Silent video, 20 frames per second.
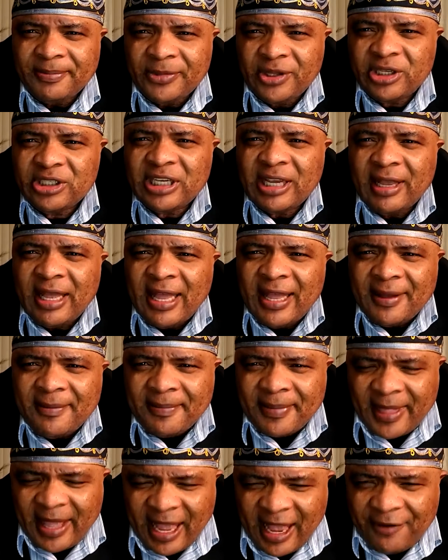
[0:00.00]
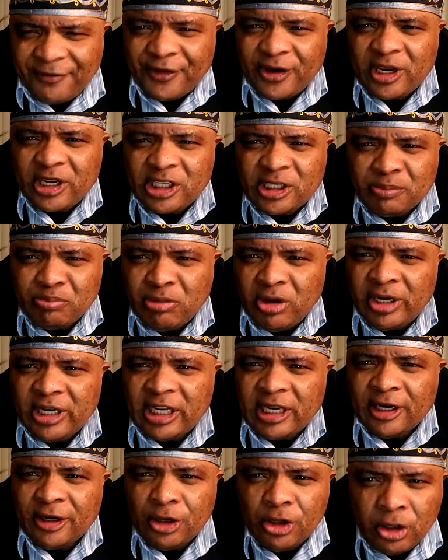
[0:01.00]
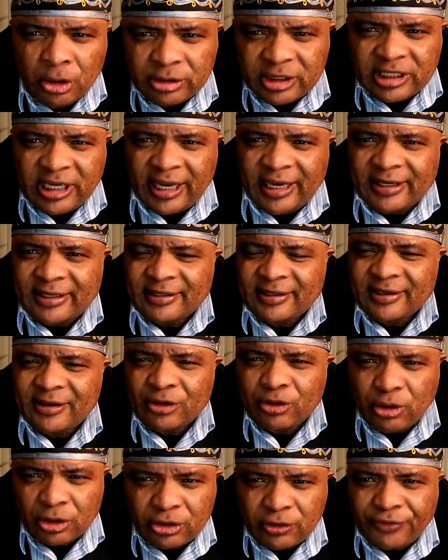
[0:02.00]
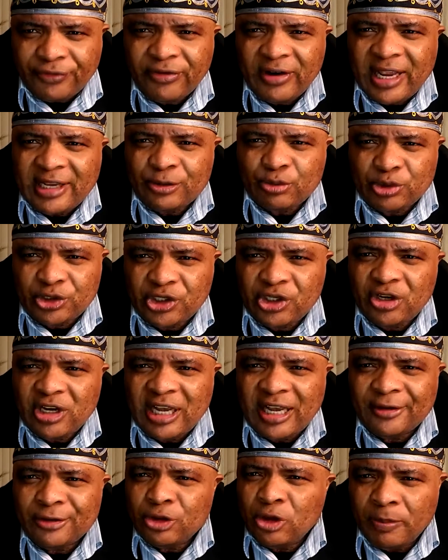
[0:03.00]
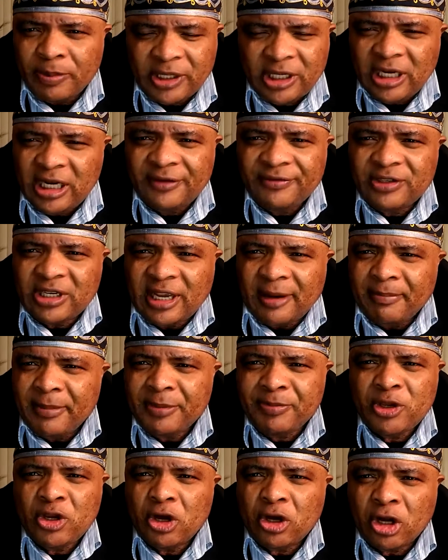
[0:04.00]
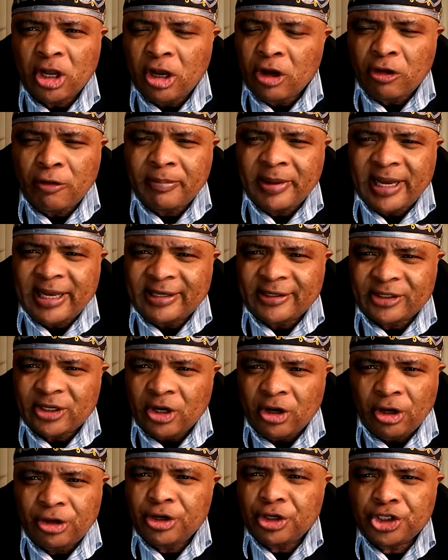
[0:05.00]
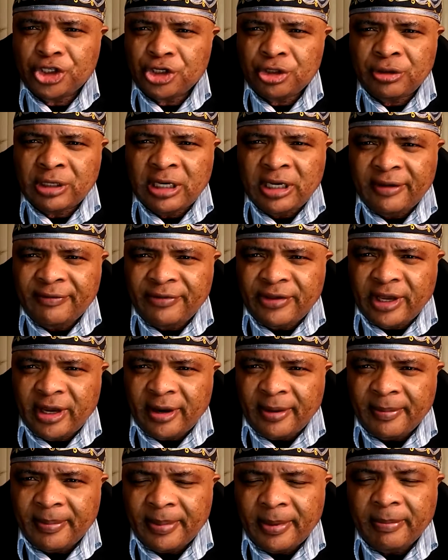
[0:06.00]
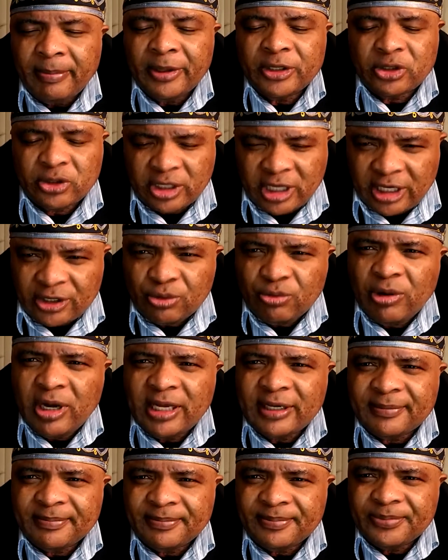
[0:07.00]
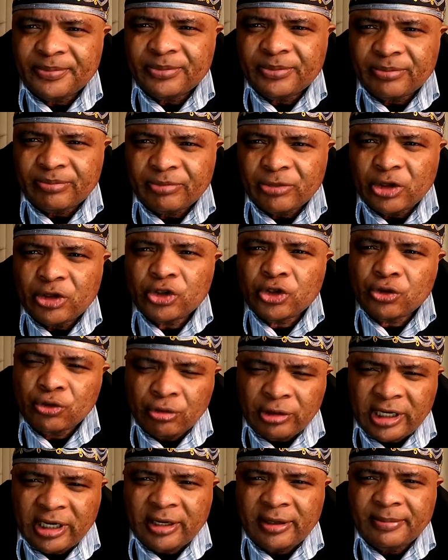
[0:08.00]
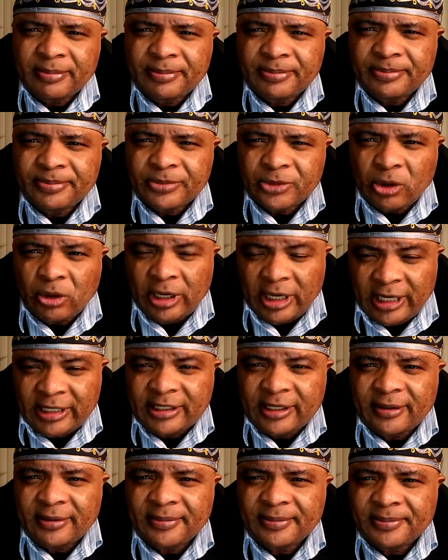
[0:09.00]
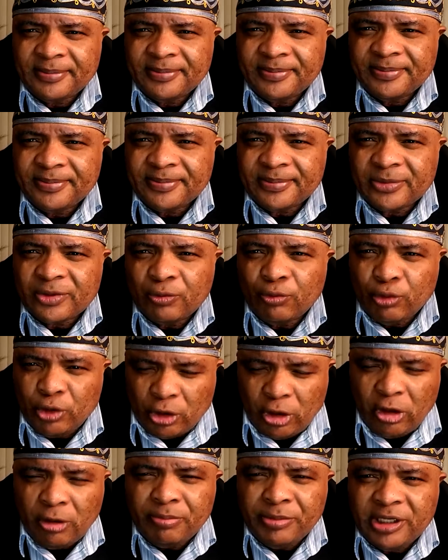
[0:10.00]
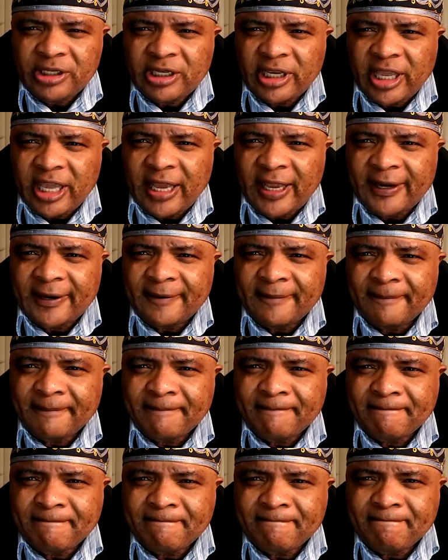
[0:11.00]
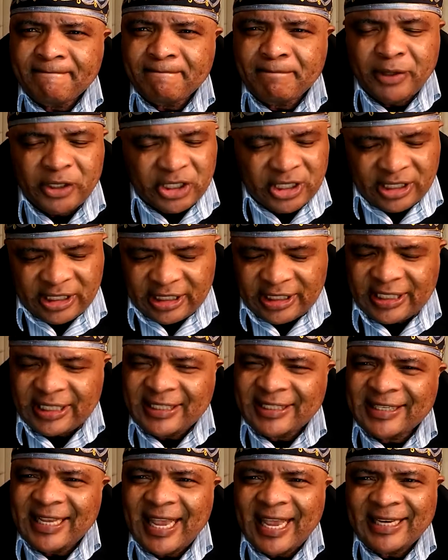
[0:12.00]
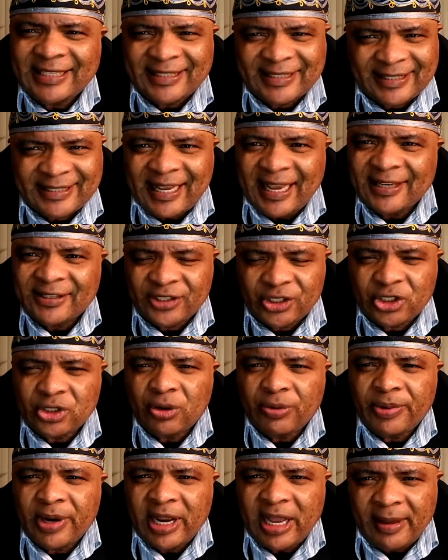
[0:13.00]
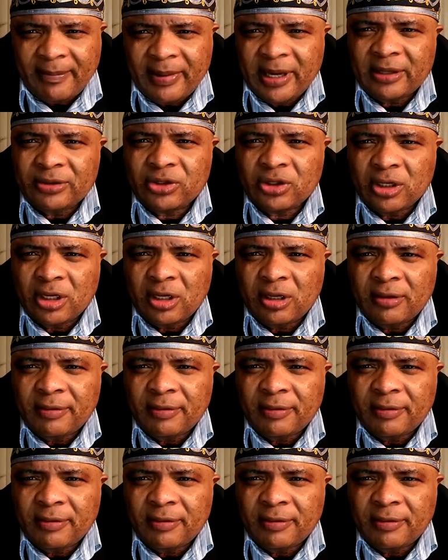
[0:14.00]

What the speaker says: These are Africa's money looted. Go to France, we see your house. Nobody lives there. Maybe your concubines or your children live there. But guess what? Sooner or later, we'll all meet again. But it is a sad story about